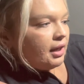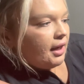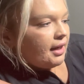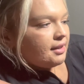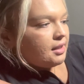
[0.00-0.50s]

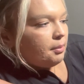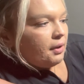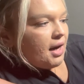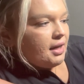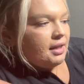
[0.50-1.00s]
And it's
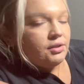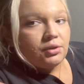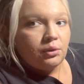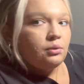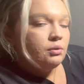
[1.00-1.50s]
separated
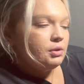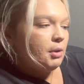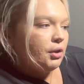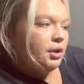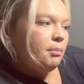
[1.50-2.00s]
into
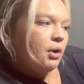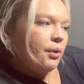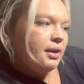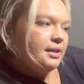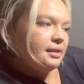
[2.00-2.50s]
smaller
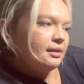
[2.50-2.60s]
components.